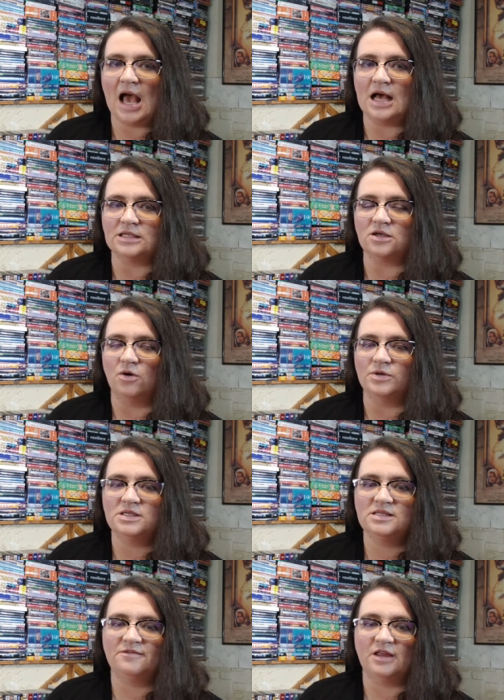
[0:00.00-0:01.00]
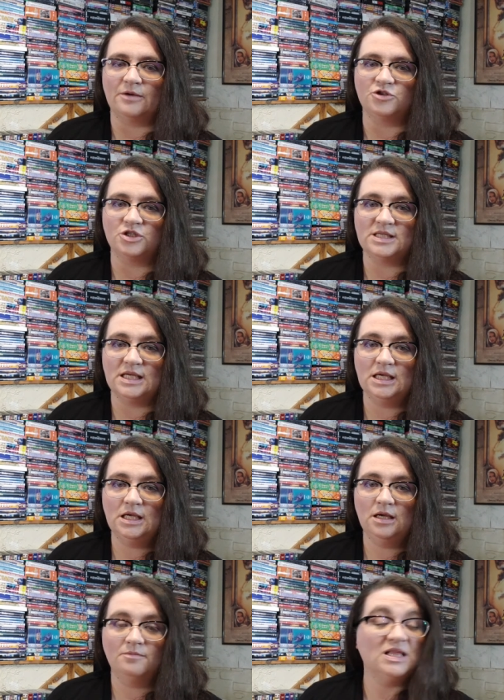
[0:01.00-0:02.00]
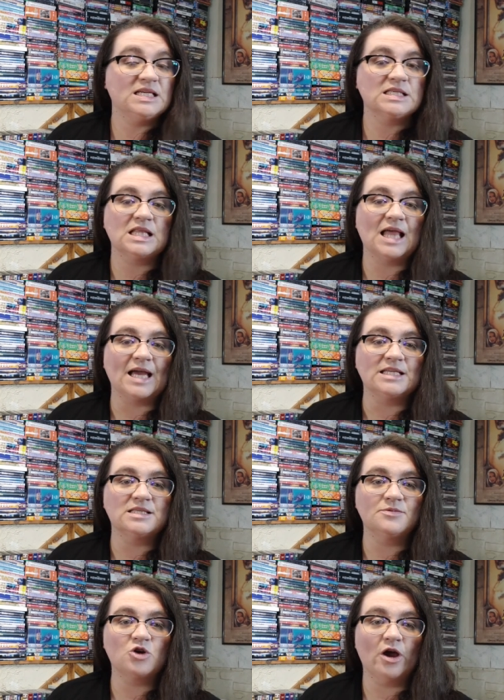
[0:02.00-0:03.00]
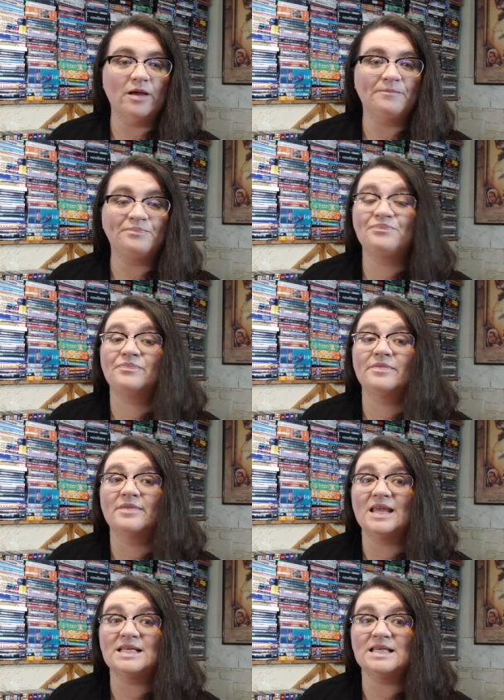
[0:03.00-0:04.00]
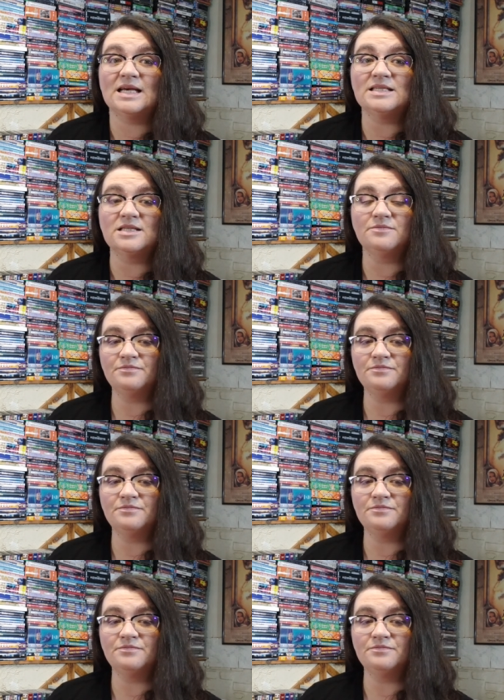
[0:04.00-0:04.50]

As always, if you like what you're seeing, please like and subscribe. Thanks, guys.